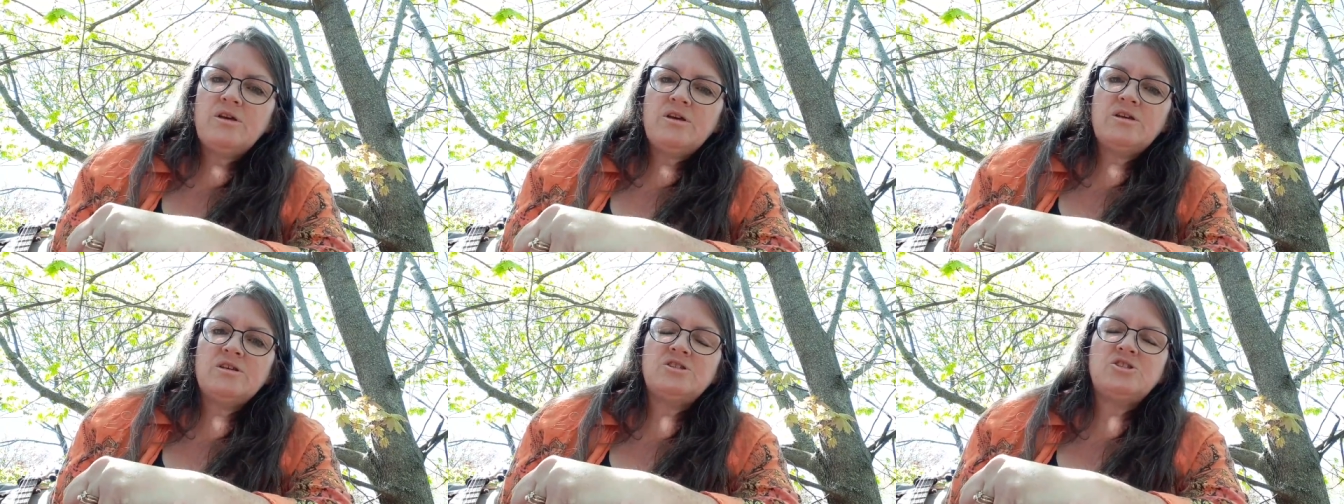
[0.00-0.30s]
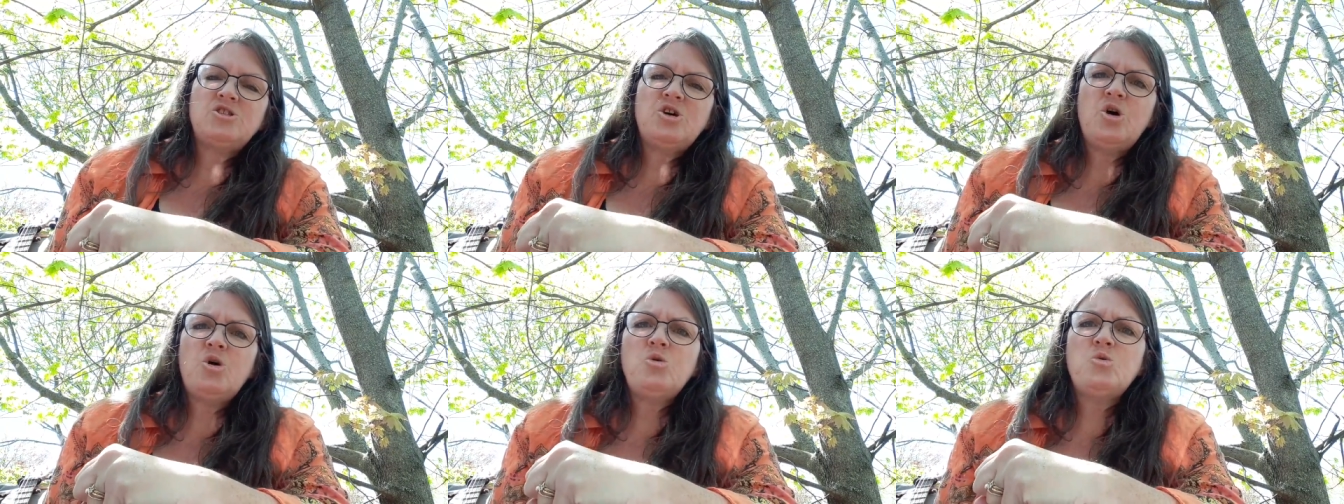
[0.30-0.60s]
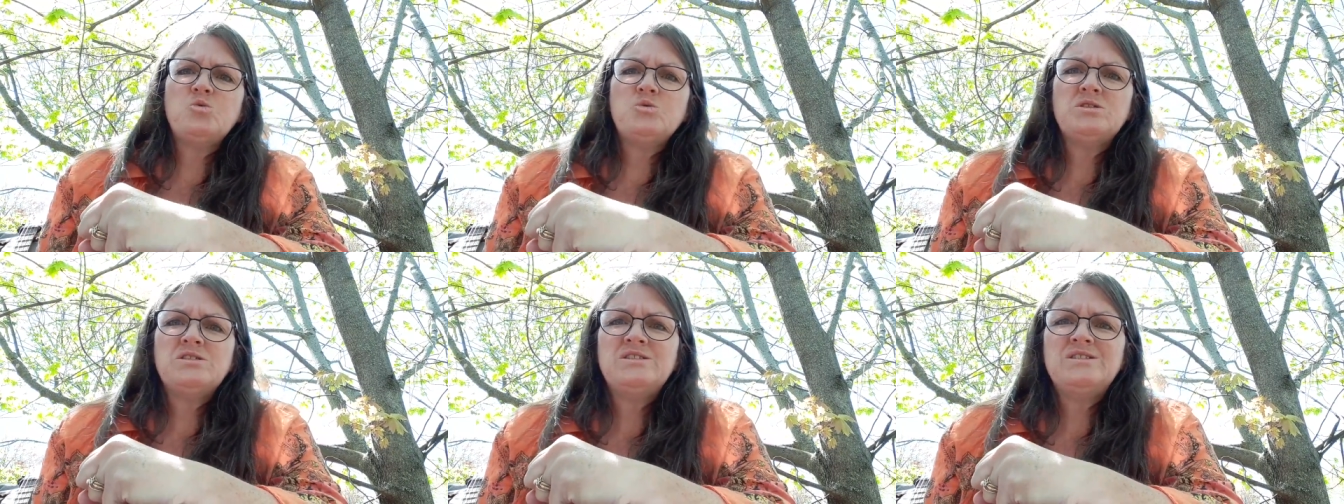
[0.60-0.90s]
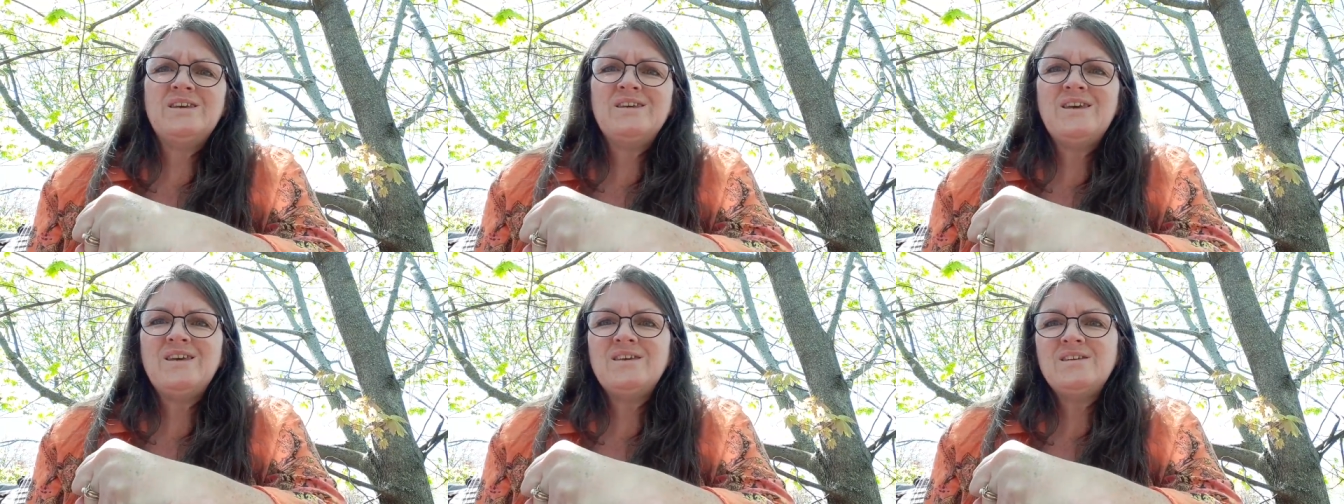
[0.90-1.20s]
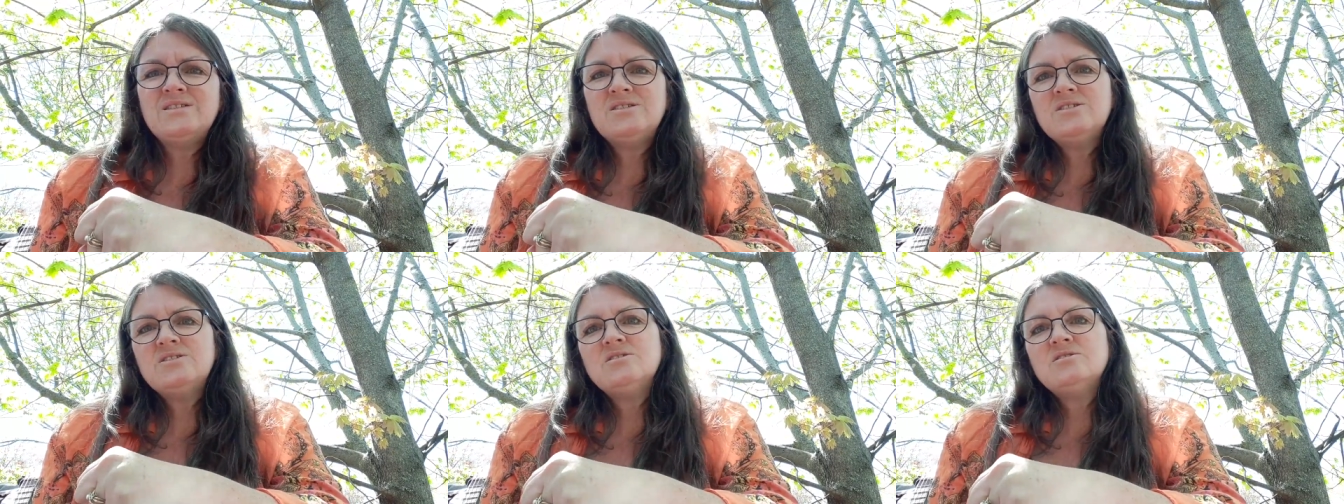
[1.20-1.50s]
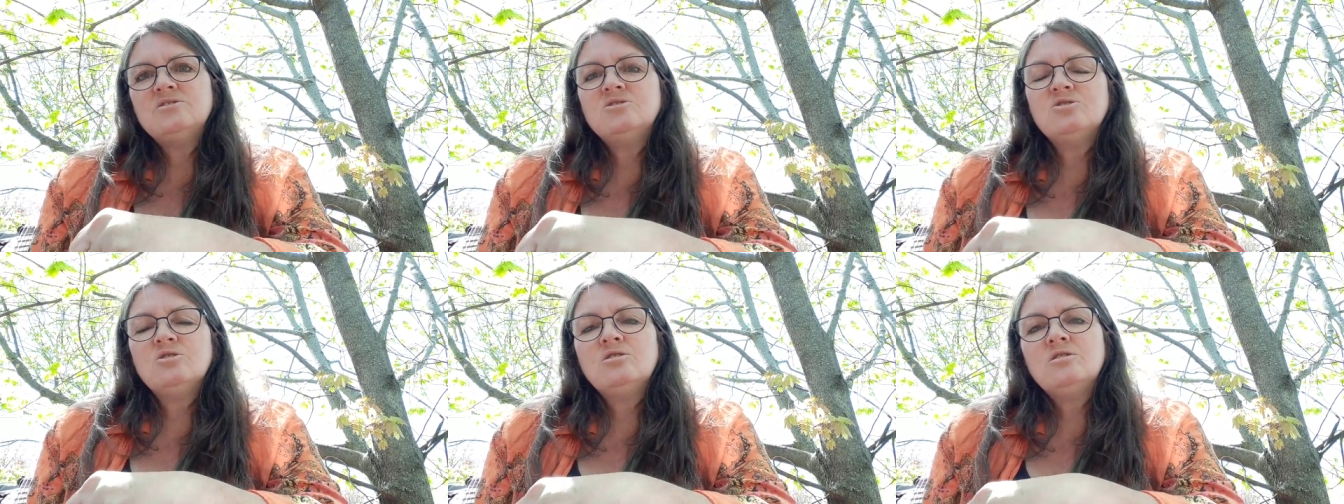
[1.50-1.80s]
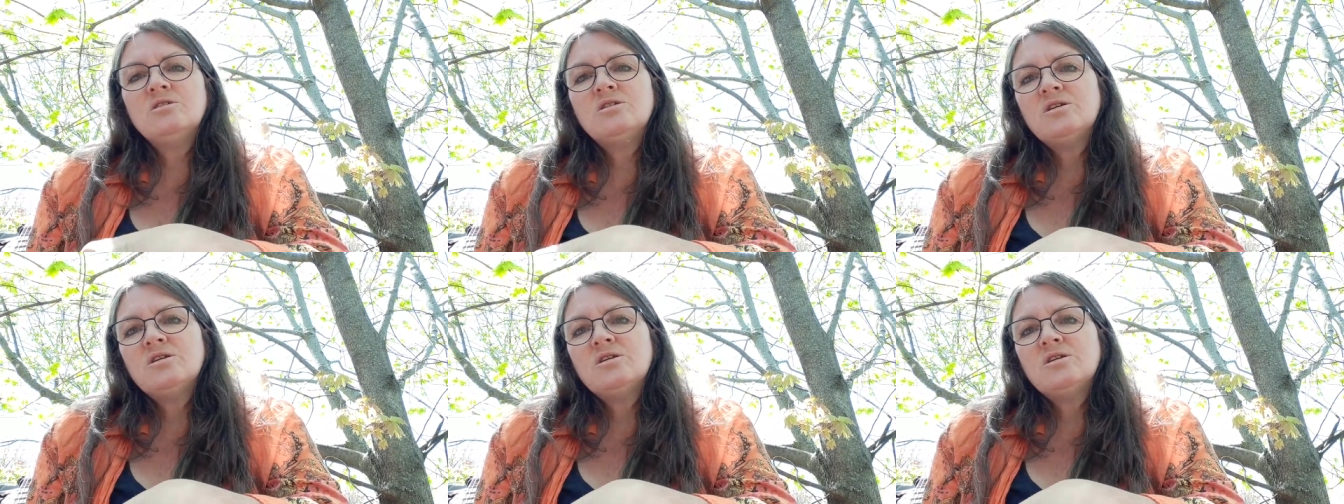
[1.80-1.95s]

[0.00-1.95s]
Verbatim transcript: his toes digging into the dirt.